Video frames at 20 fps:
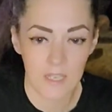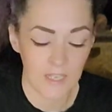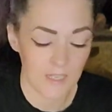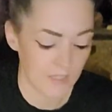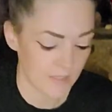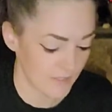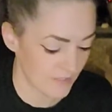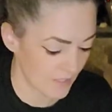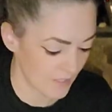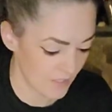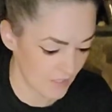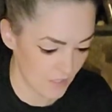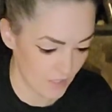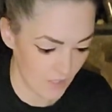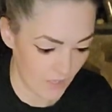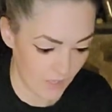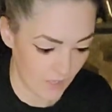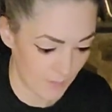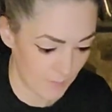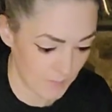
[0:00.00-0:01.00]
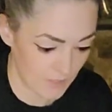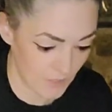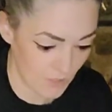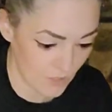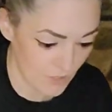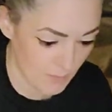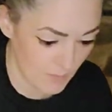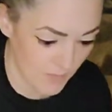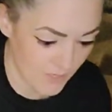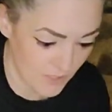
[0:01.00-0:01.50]
and I mean,
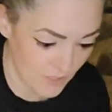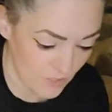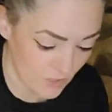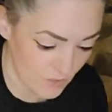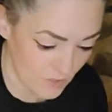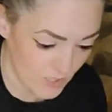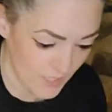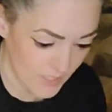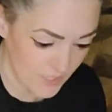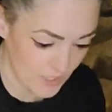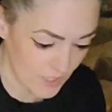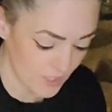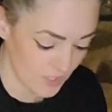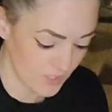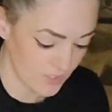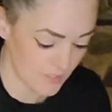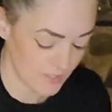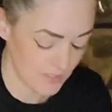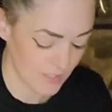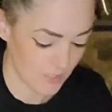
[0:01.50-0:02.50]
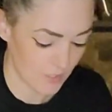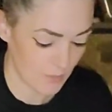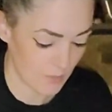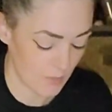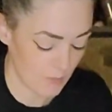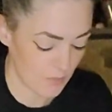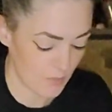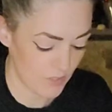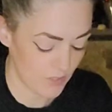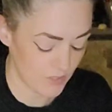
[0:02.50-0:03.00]
you can make your own tinctures. I know
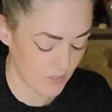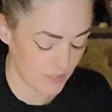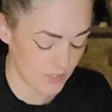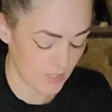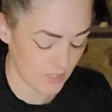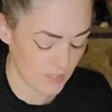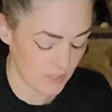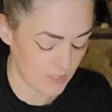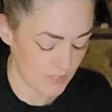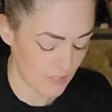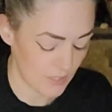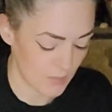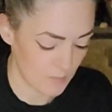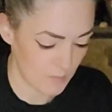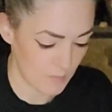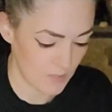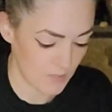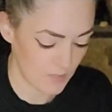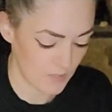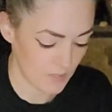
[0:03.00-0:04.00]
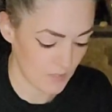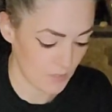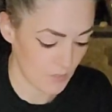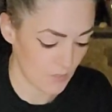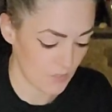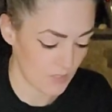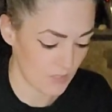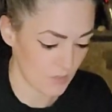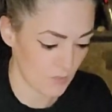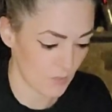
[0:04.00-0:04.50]
my brother sells some. This
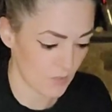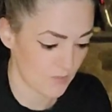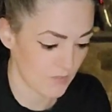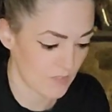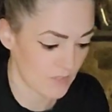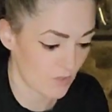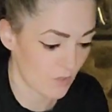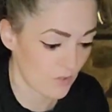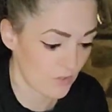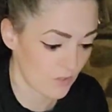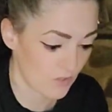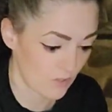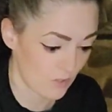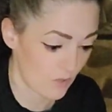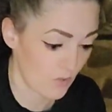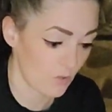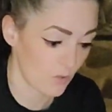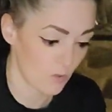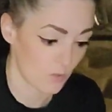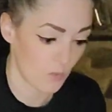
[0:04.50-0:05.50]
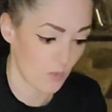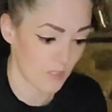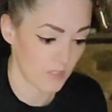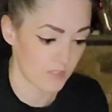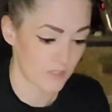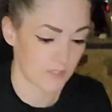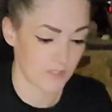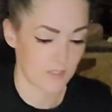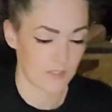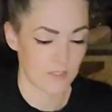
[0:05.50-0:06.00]
one is one of his their old
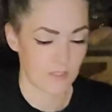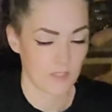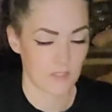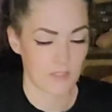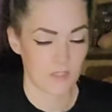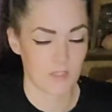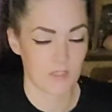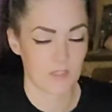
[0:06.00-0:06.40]
ones.